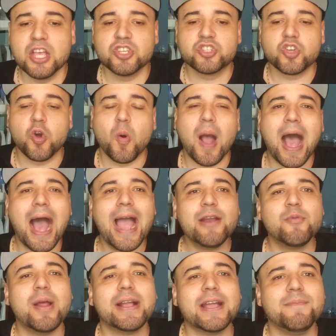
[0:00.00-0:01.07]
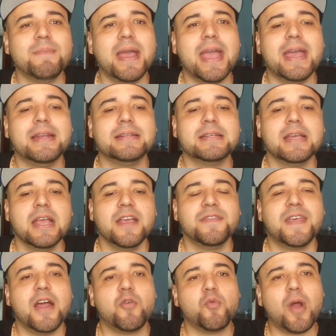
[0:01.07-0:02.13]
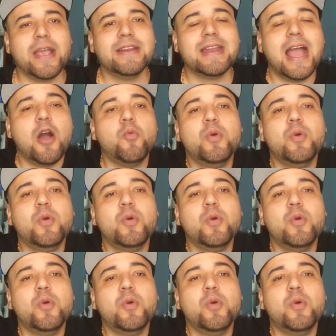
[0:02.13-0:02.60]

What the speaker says: So I recommend that right now,